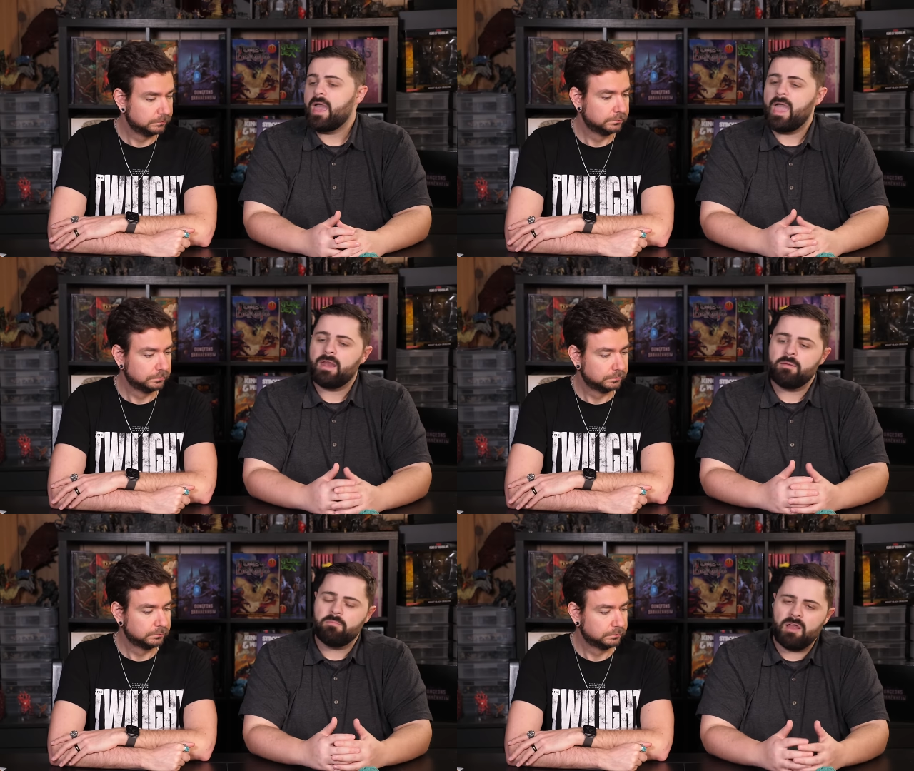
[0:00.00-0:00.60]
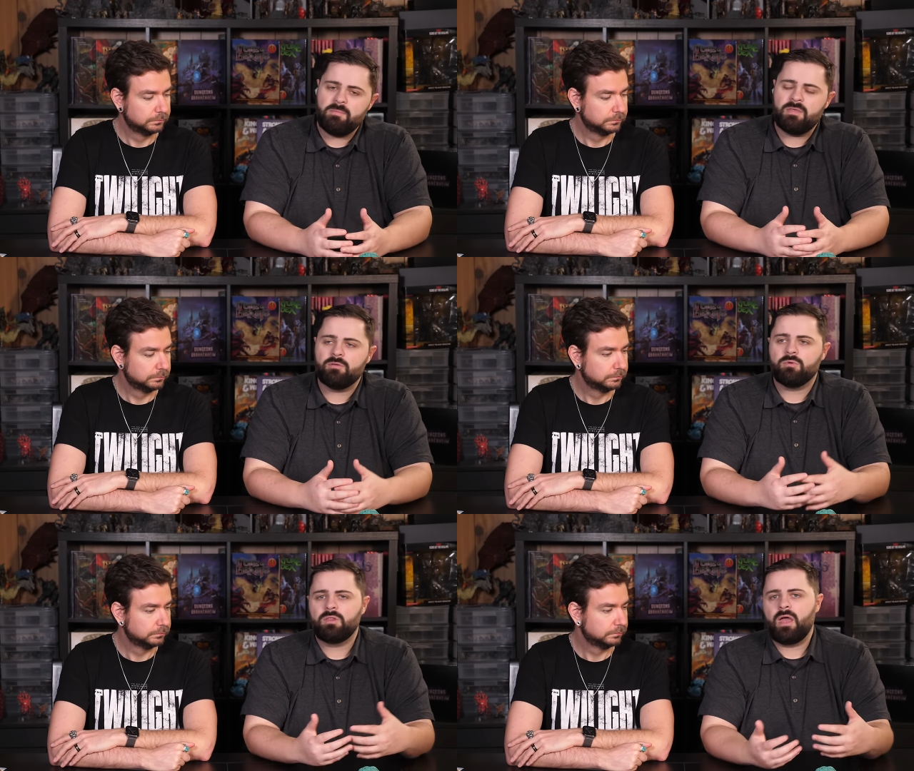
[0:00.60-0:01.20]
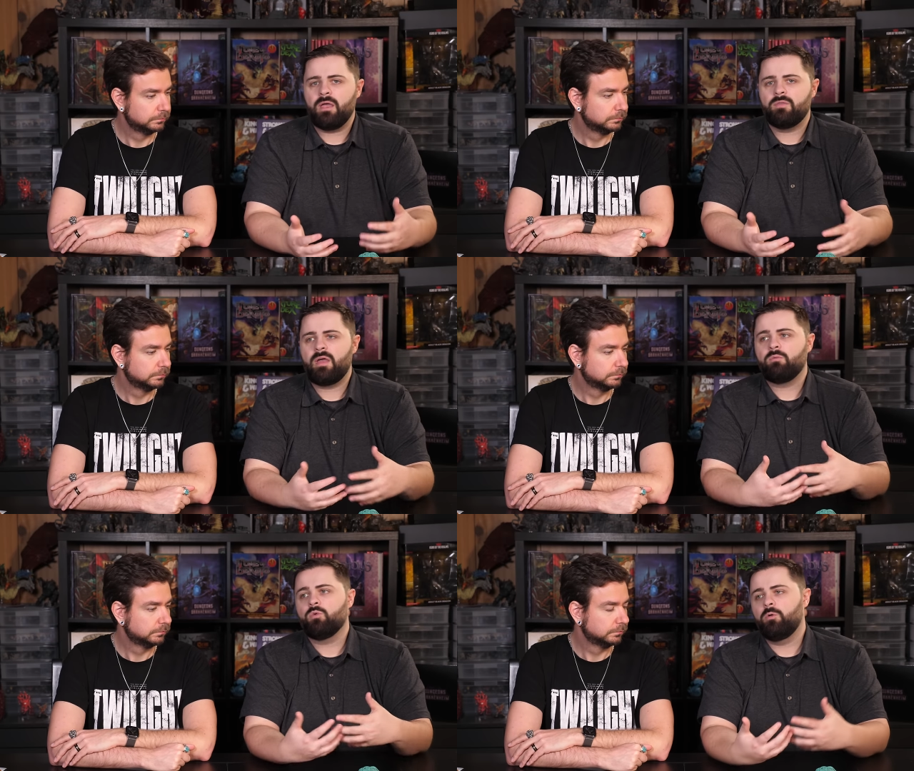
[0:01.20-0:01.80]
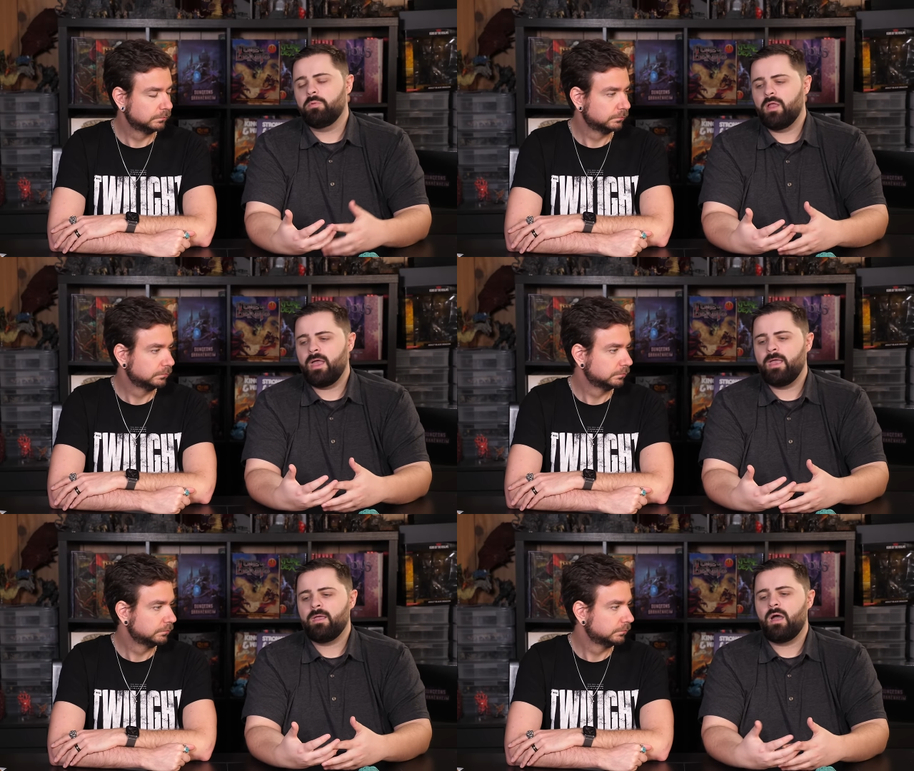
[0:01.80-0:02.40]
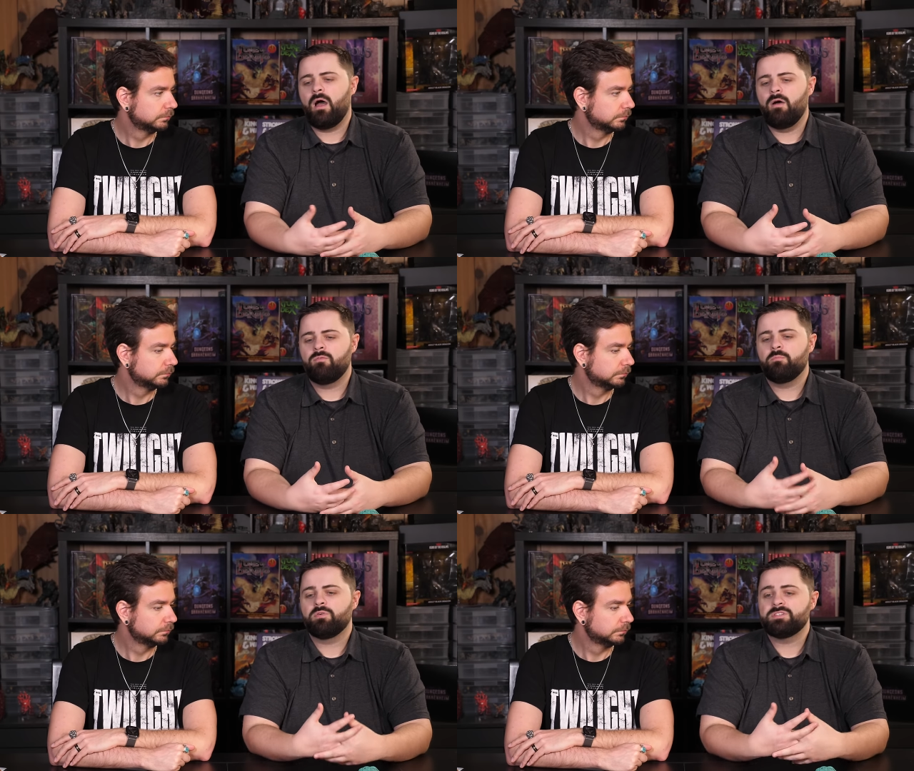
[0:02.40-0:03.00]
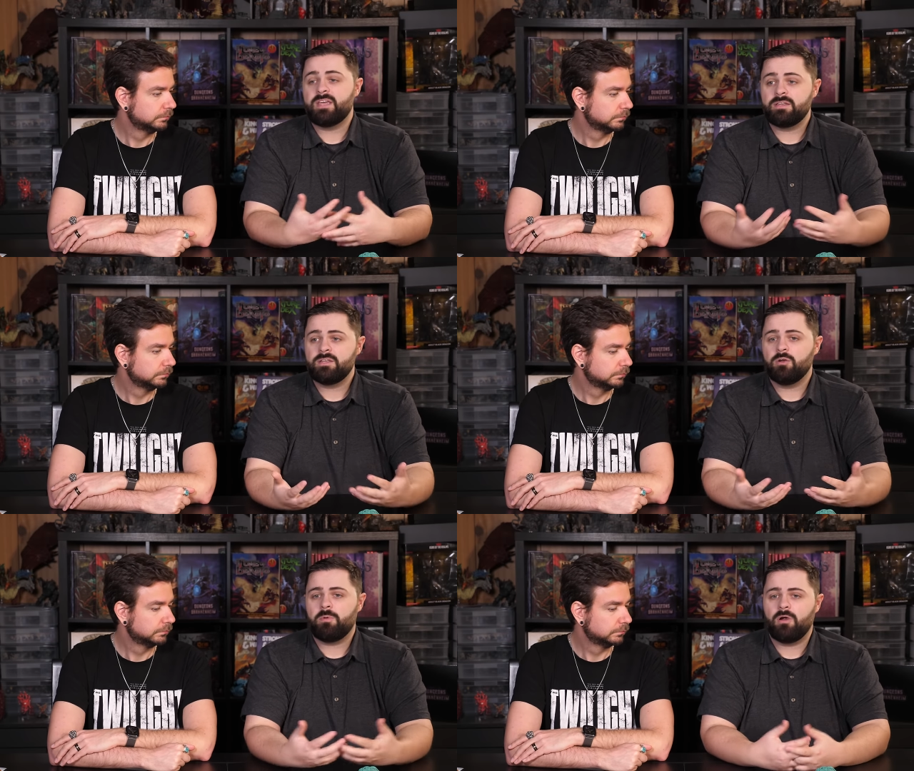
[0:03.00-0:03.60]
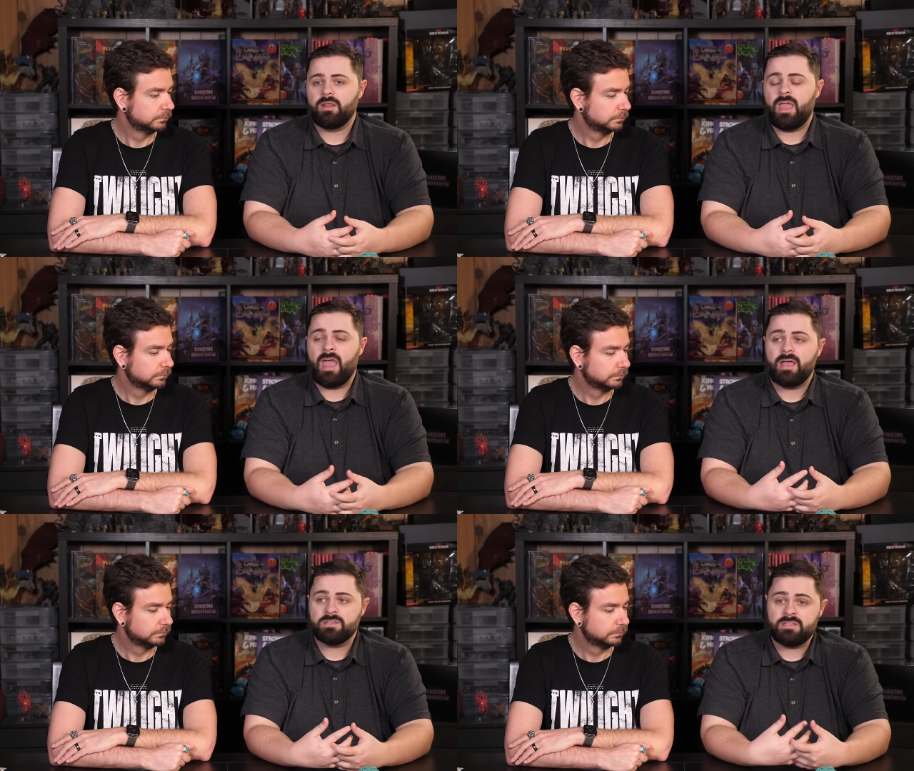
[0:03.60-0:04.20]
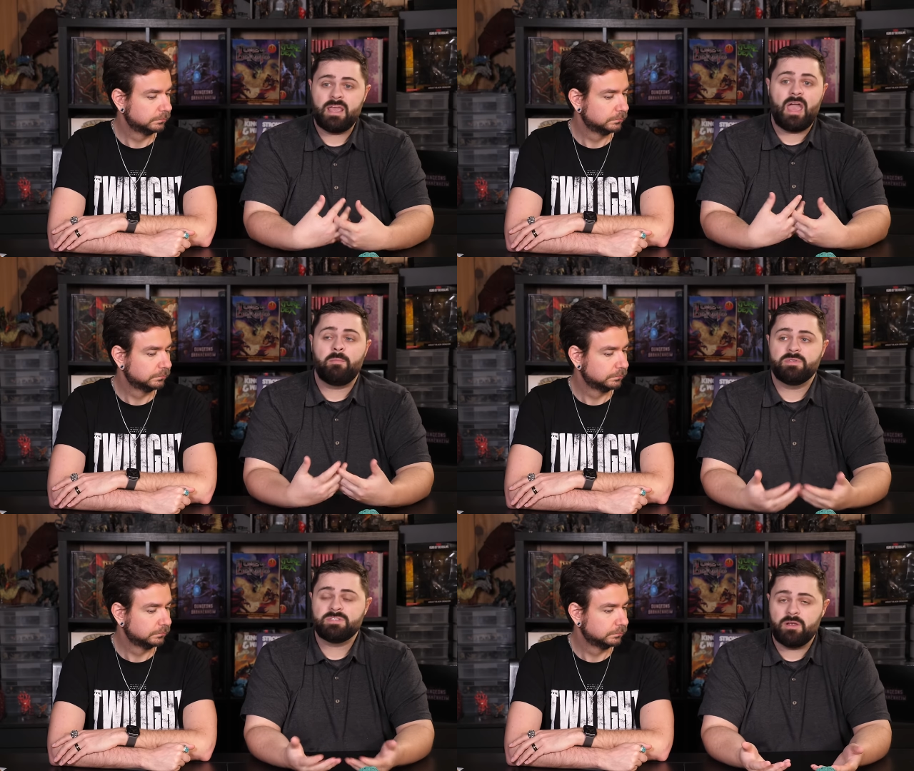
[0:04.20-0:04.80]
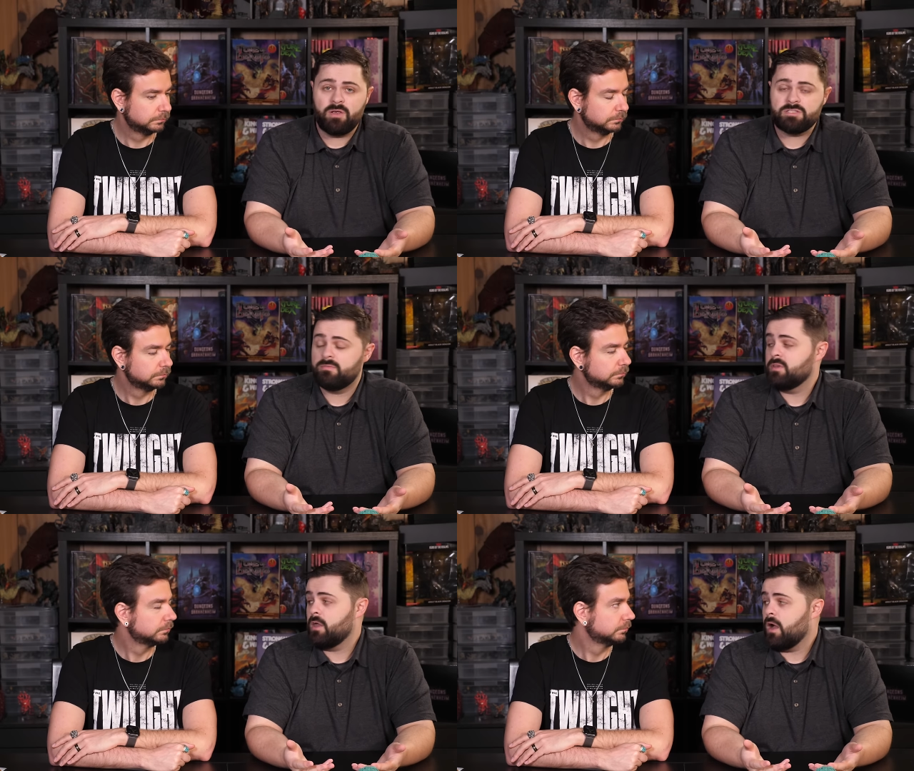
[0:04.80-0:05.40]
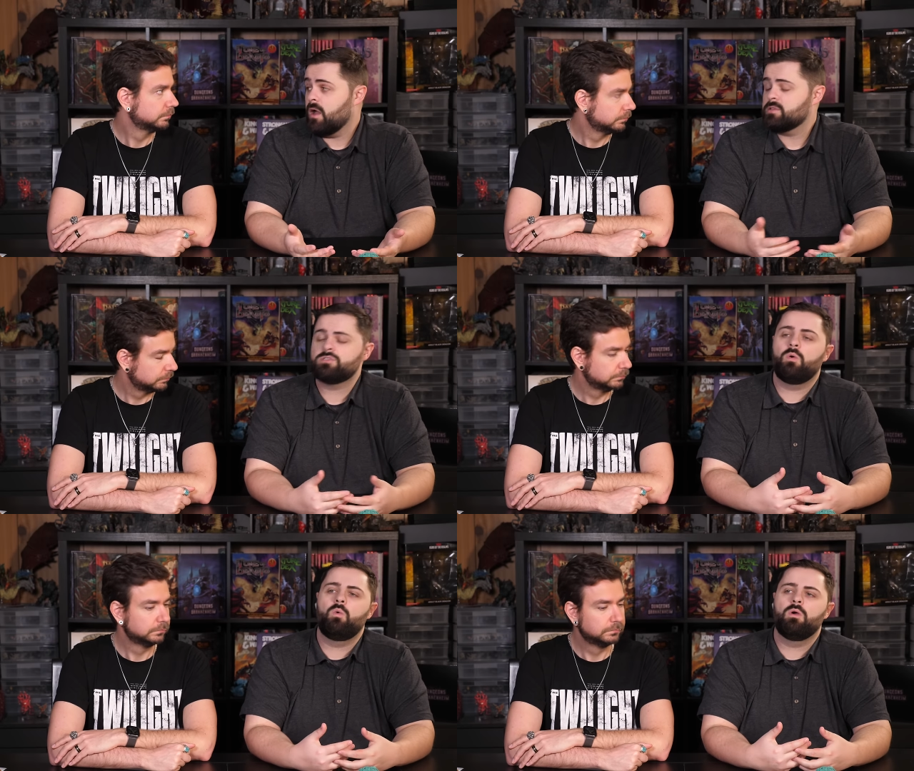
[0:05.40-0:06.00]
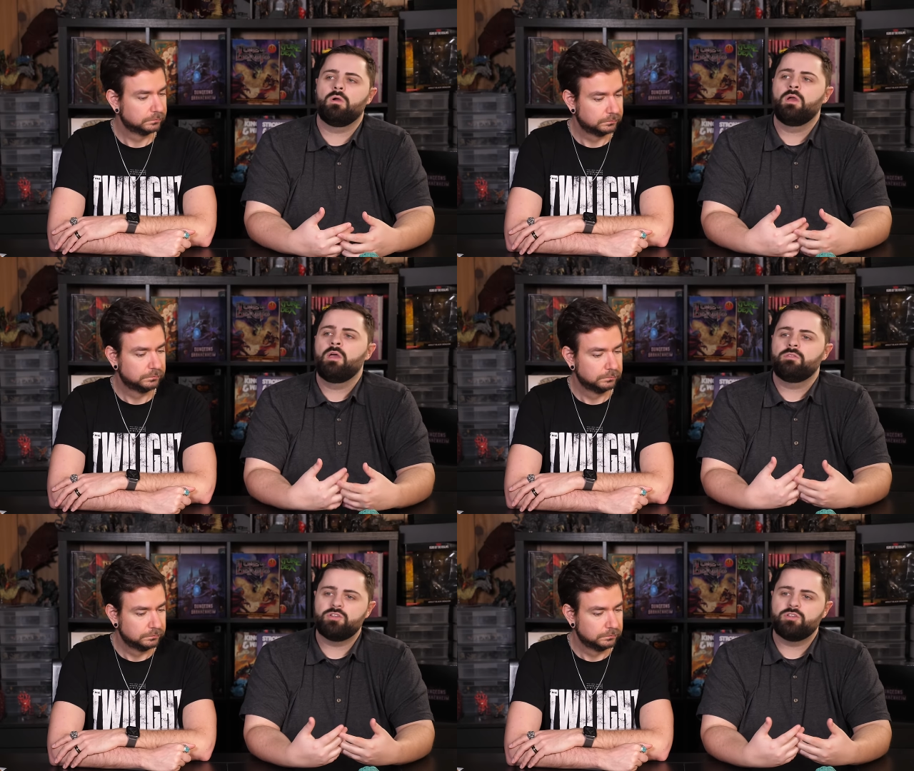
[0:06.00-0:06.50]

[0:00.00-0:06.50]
Speaker 1: And it might be that relying on that role playing of presenting your party as the emissaries of the gods or the